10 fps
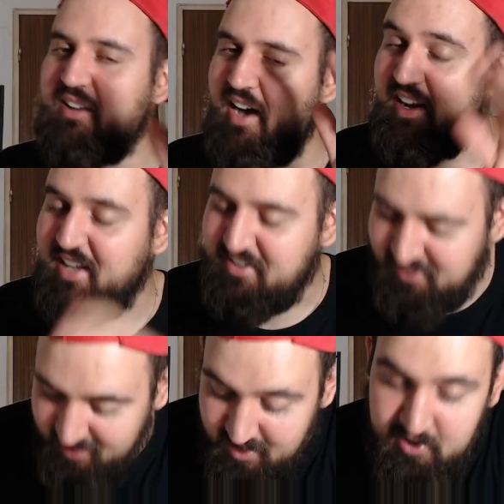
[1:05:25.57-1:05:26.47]
I laugh
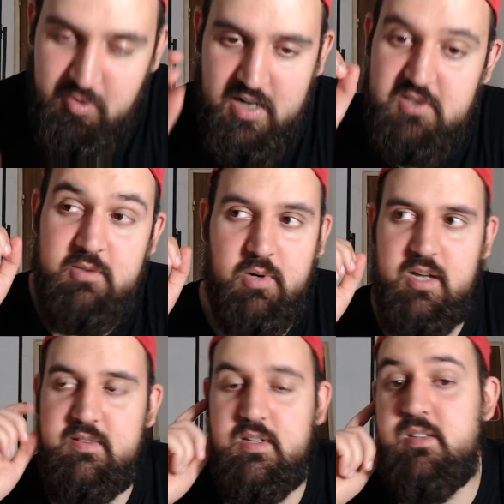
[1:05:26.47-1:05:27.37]
Yeah. No, but actually, what
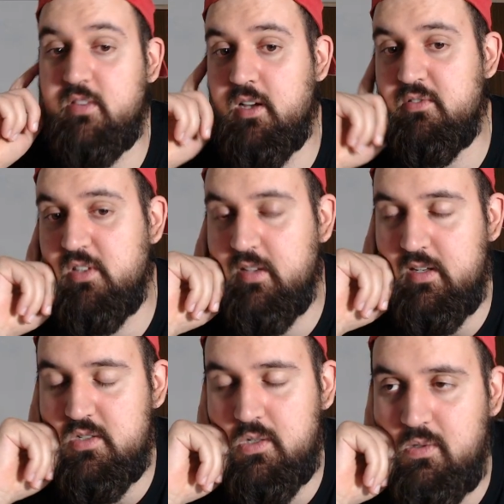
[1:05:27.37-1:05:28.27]
I say is kind of
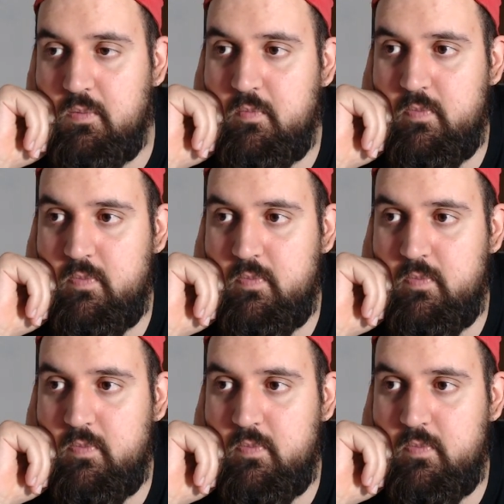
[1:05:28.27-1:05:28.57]
intelligent.